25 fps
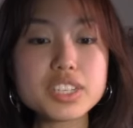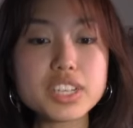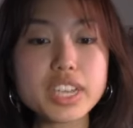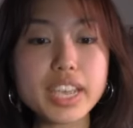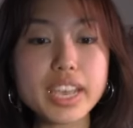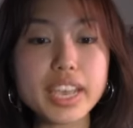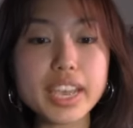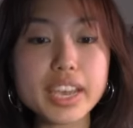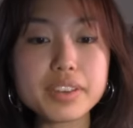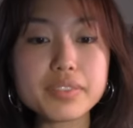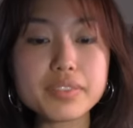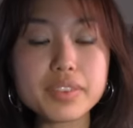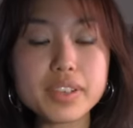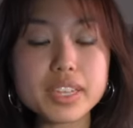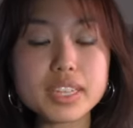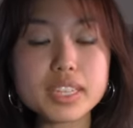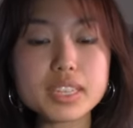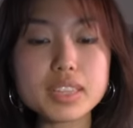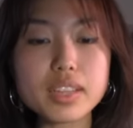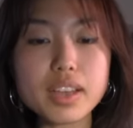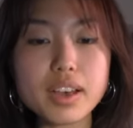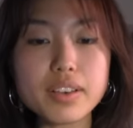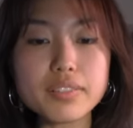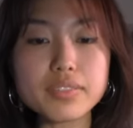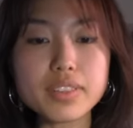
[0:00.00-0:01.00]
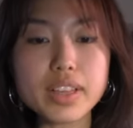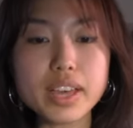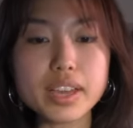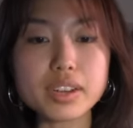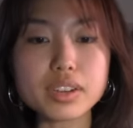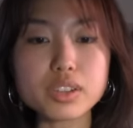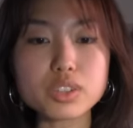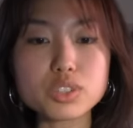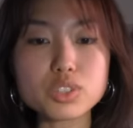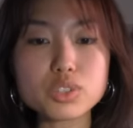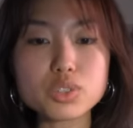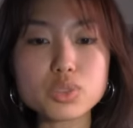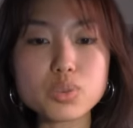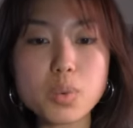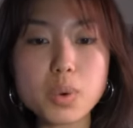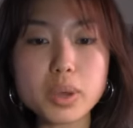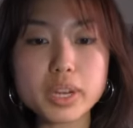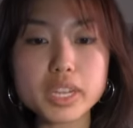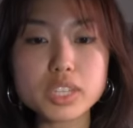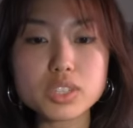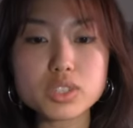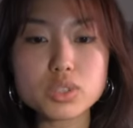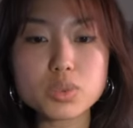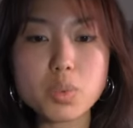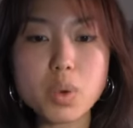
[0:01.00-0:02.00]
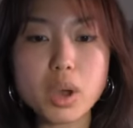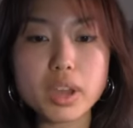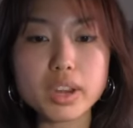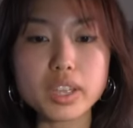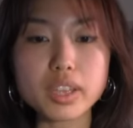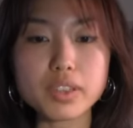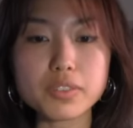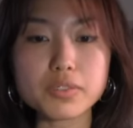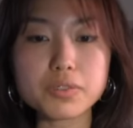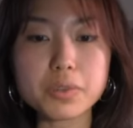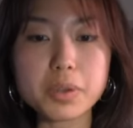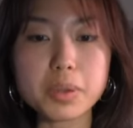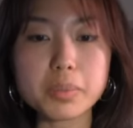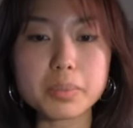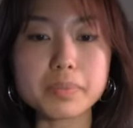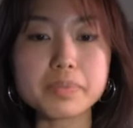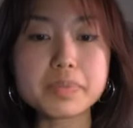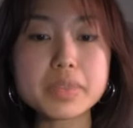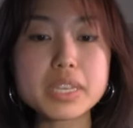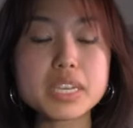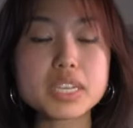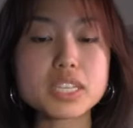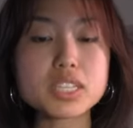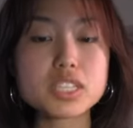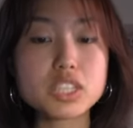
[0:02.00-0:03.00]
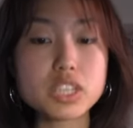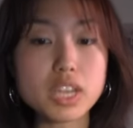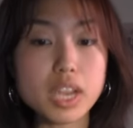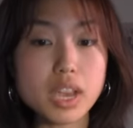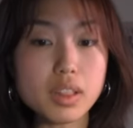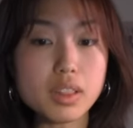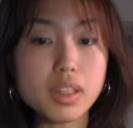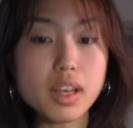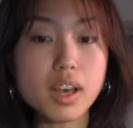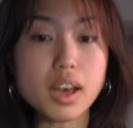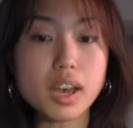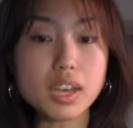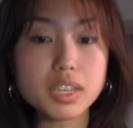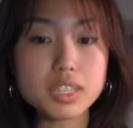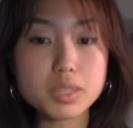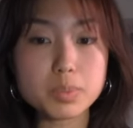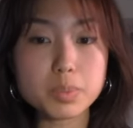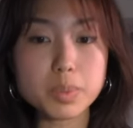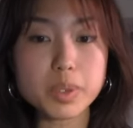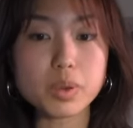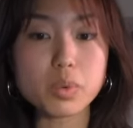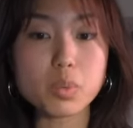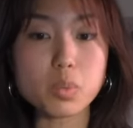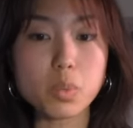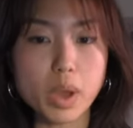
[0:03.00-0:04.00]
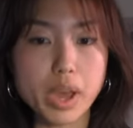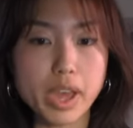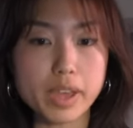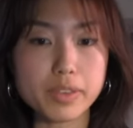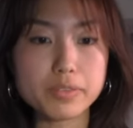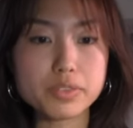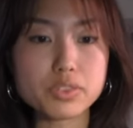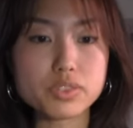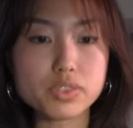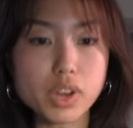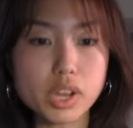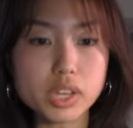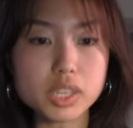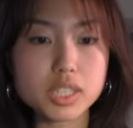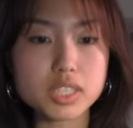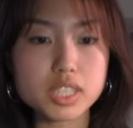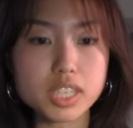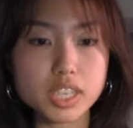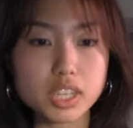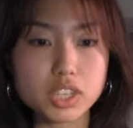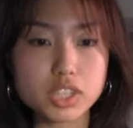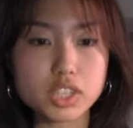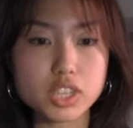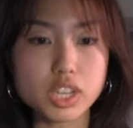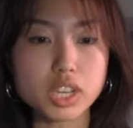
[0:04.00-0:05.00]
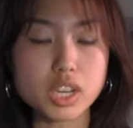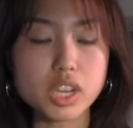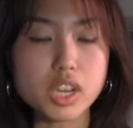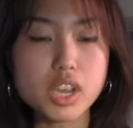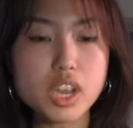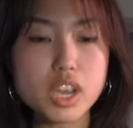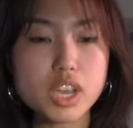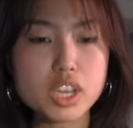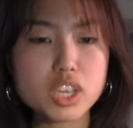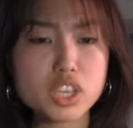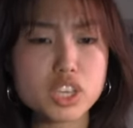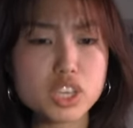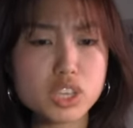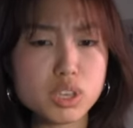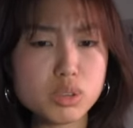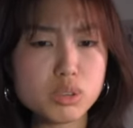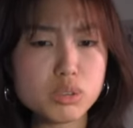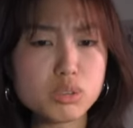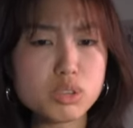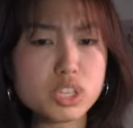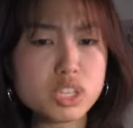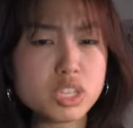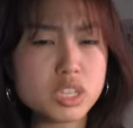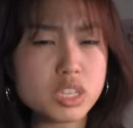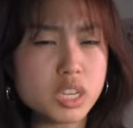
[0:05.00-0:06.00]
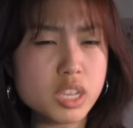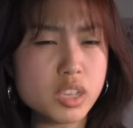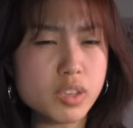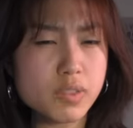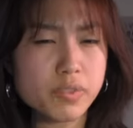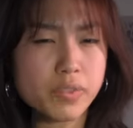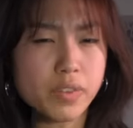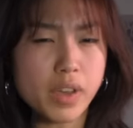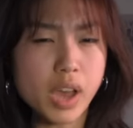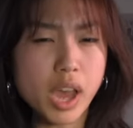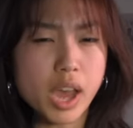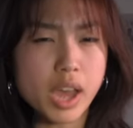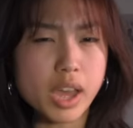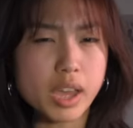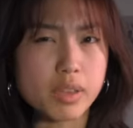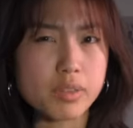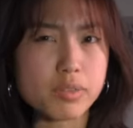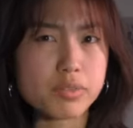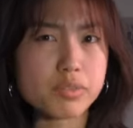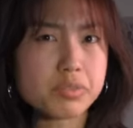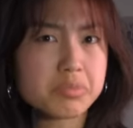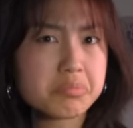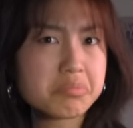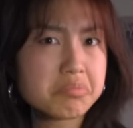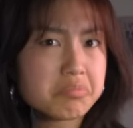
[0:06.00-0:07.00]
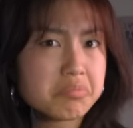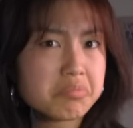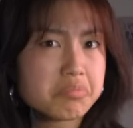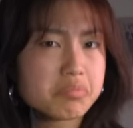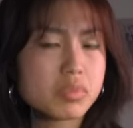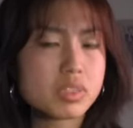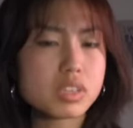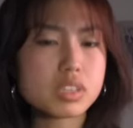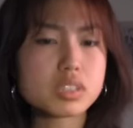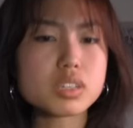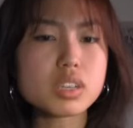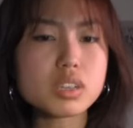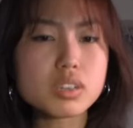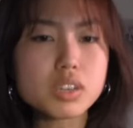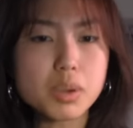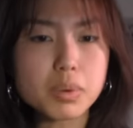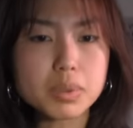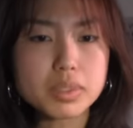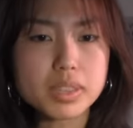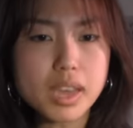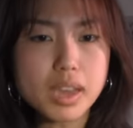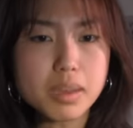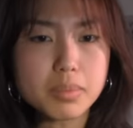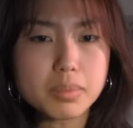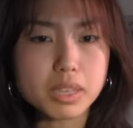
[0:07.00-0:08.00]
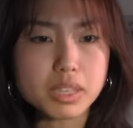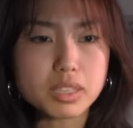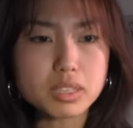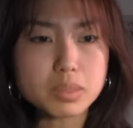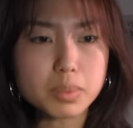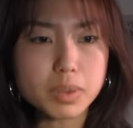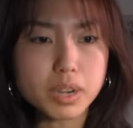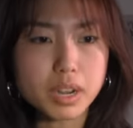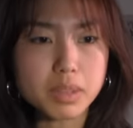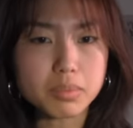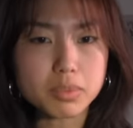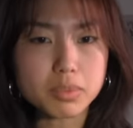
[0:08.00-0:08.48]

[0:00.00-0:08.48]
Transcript: handwritten love letters 2020 from jail husband wife drug addiction huge T5. Don't know what that means, but I'm